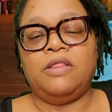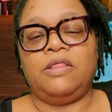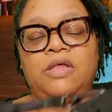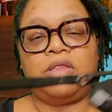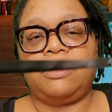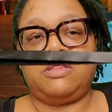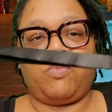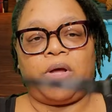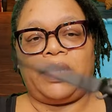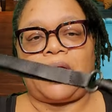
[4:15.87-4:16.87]
This is
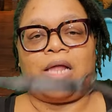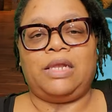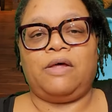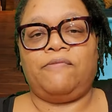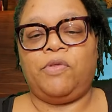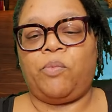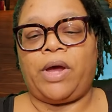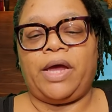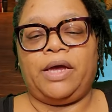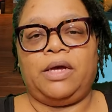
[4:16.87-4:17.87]
one, I love the way